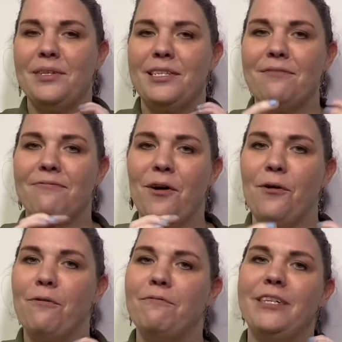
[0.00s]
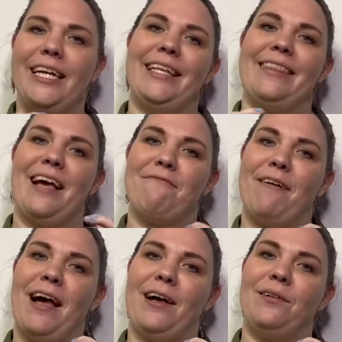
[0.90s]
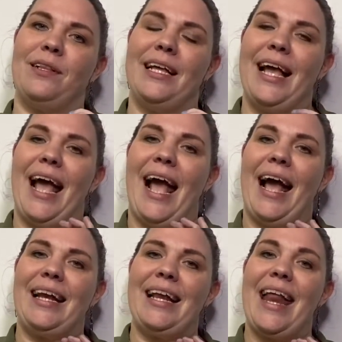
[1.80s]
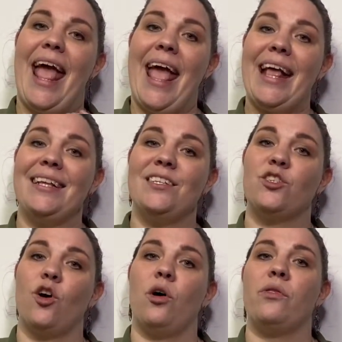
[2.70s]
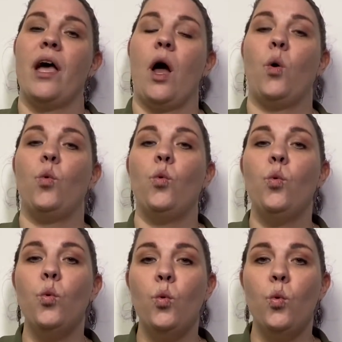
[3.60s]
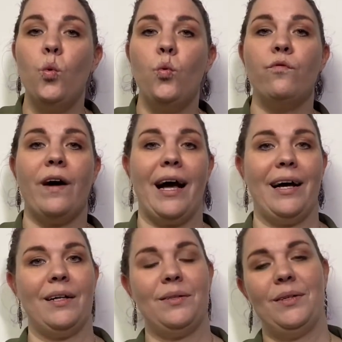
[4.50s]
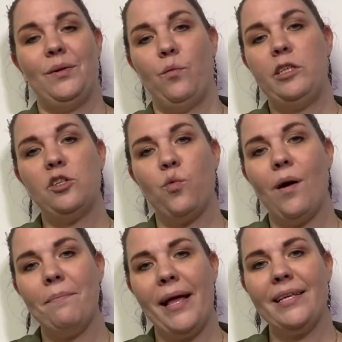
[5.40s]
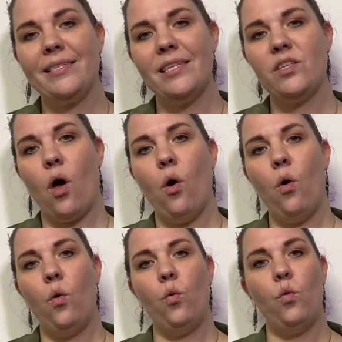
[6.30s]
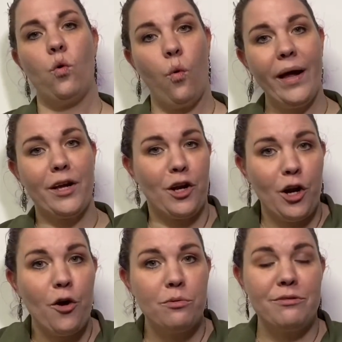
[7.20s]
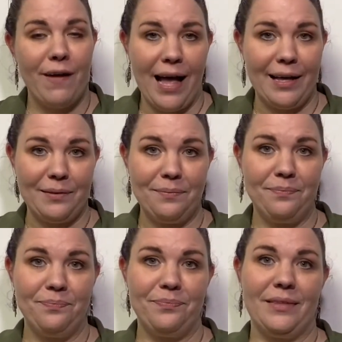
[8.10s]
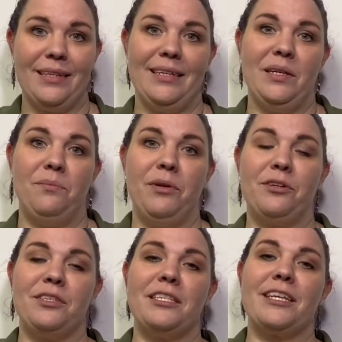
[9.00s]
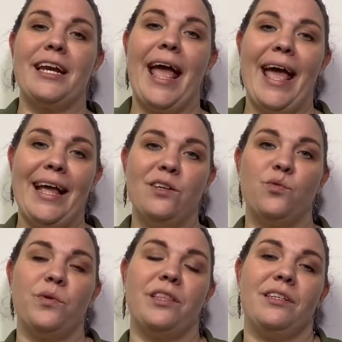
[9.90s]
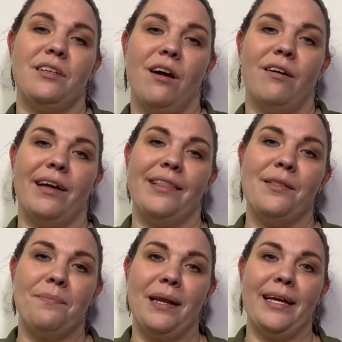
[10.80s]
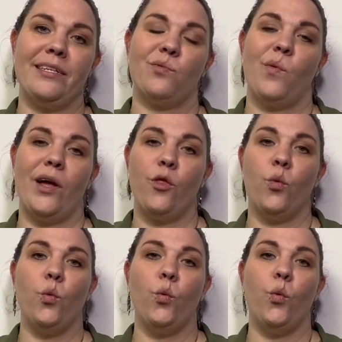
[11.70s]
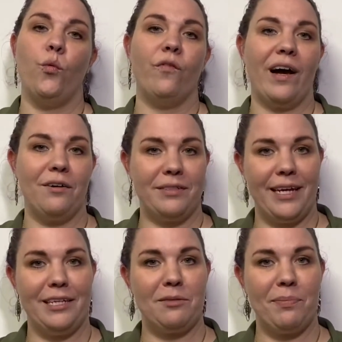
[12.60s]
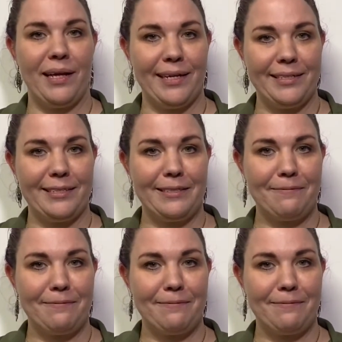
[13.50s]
involved in that vowel. And it ends on that OO vowel, which is what makes this O quite a close vowel, because it's going to end with the tongue in the place where the OO vowel takes place.